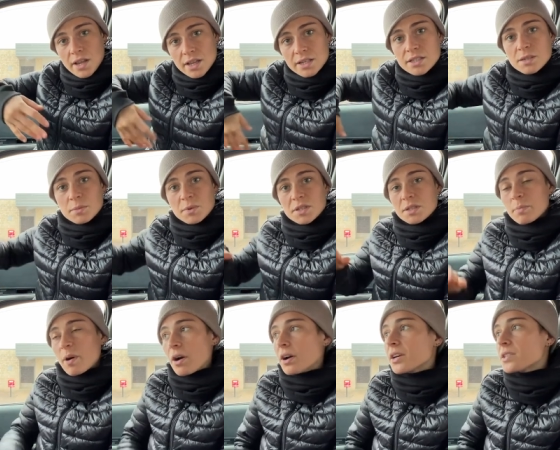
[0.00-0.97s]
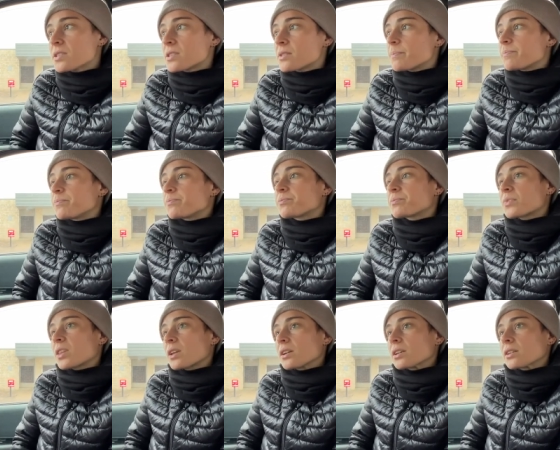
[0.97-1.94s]
intimate parts
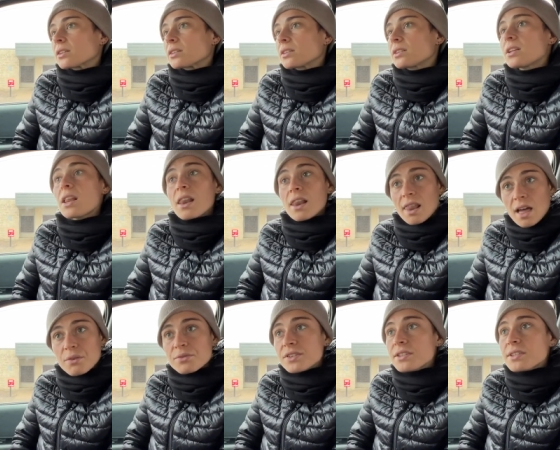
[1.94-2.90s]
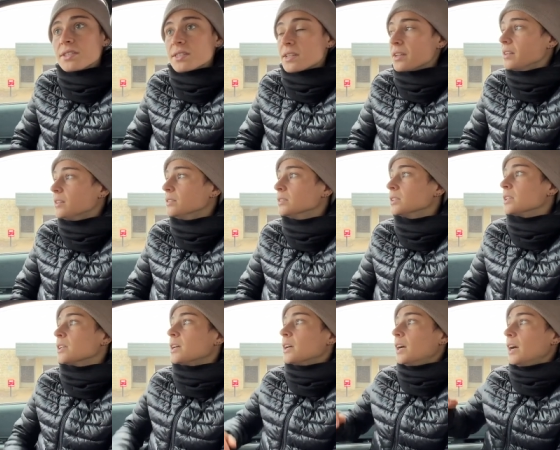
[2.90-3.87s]
laughing still,
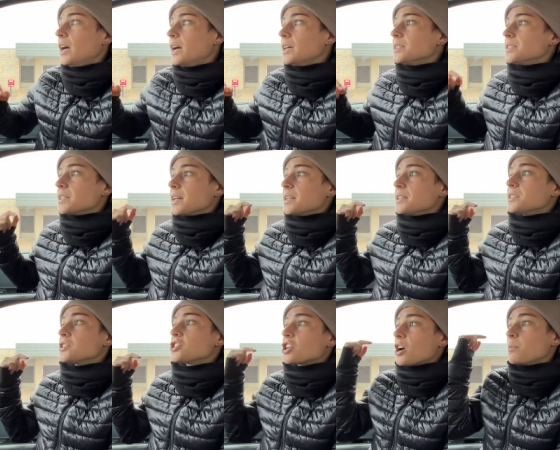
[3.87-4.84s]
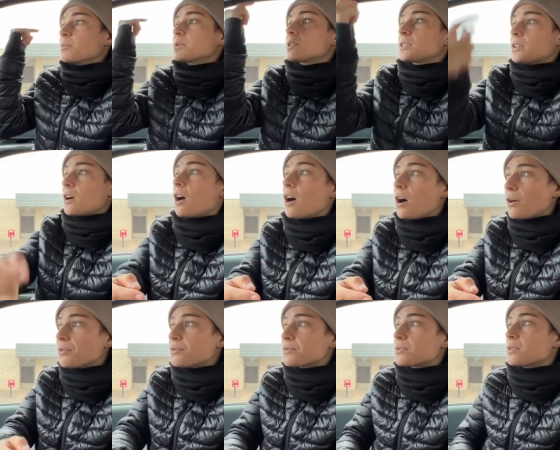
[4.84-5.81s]
and then jumped
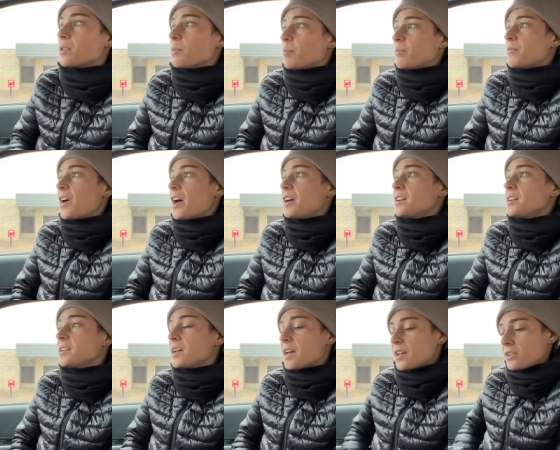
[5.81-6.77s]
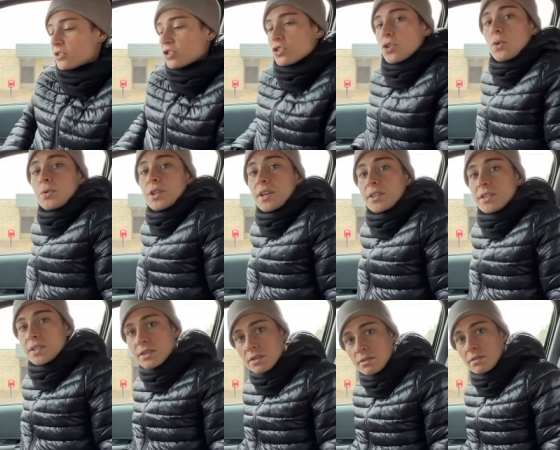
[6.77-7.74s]
off the van and showed
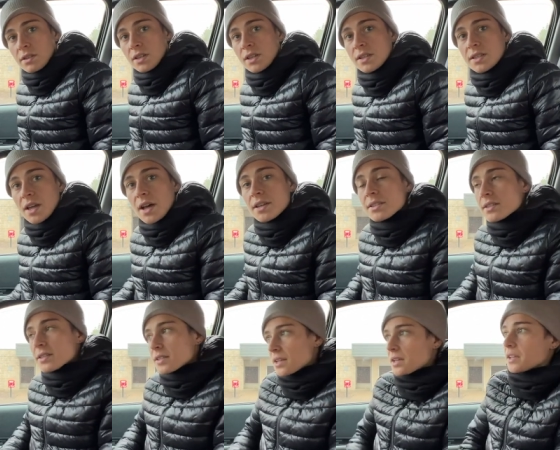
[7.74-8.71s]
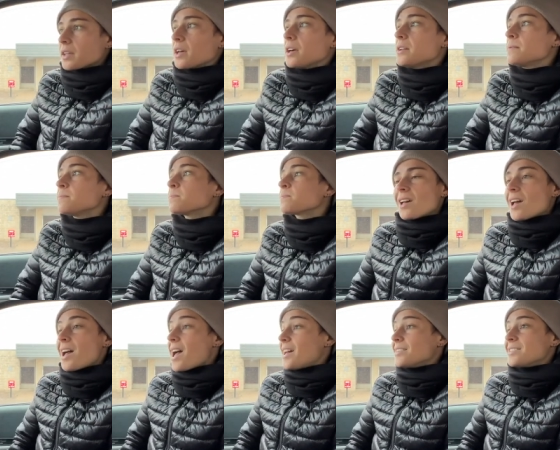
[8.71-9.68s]
us his ass again.
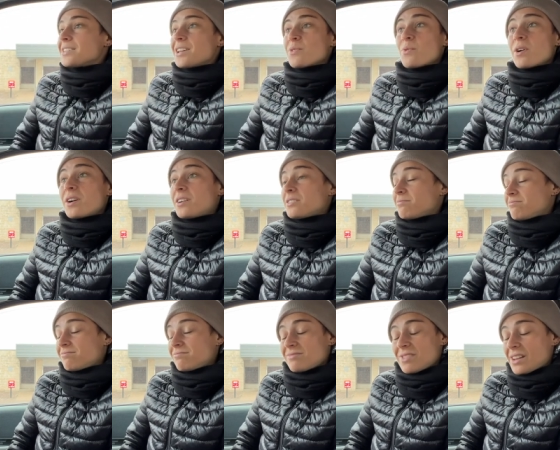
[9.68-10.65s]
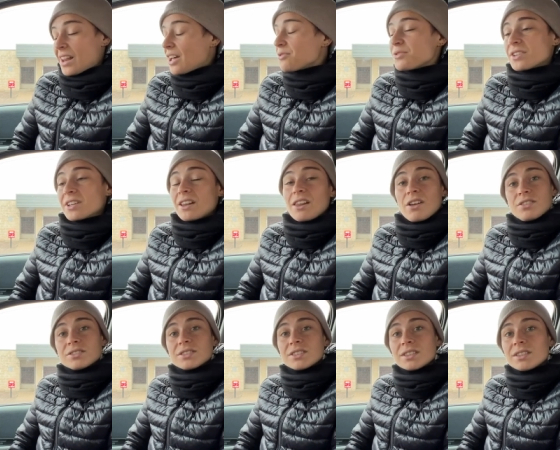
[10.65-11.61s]
And they were laughing a
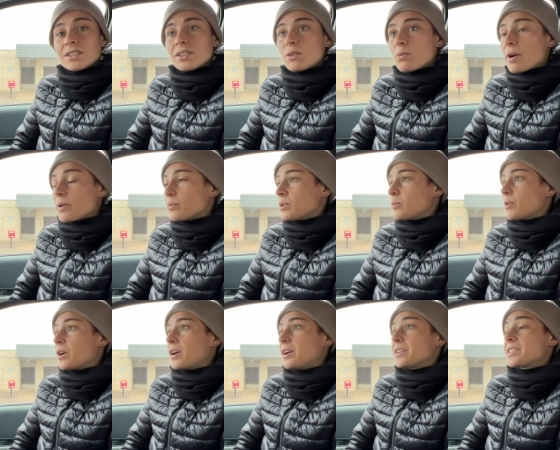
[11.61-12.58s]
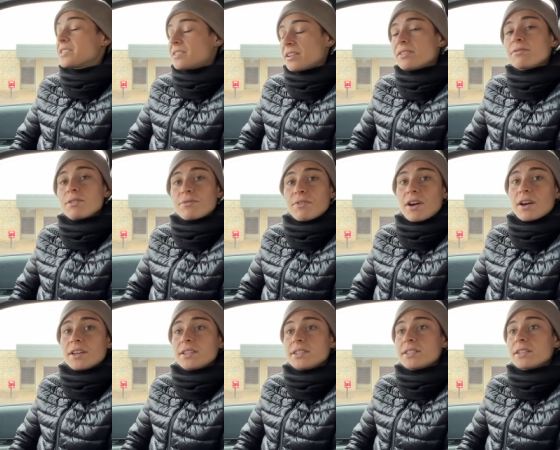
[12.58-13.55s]
lot while we were
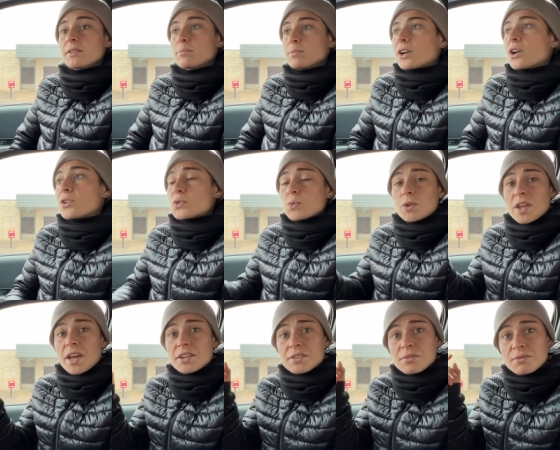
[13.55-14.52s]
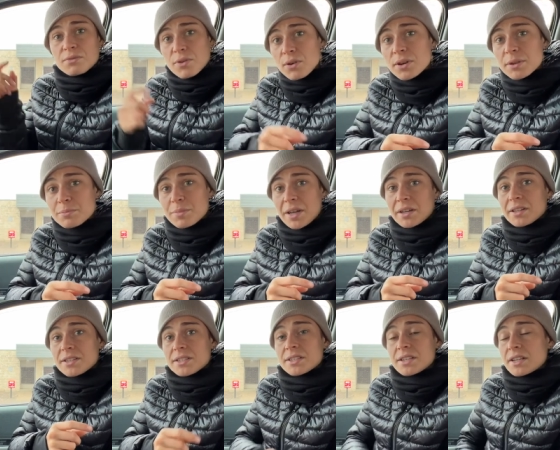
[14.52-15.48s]
terrified because we had fallen back
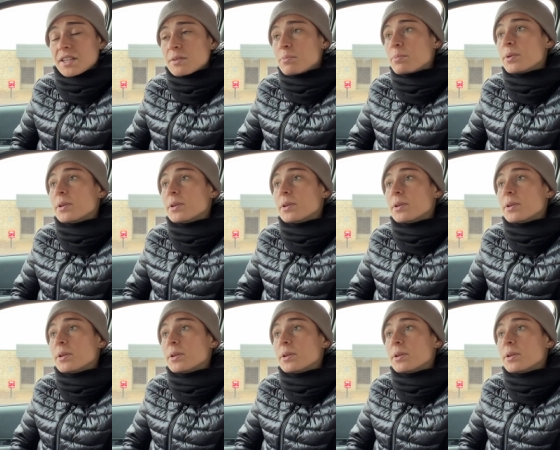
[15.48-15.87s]
asleep.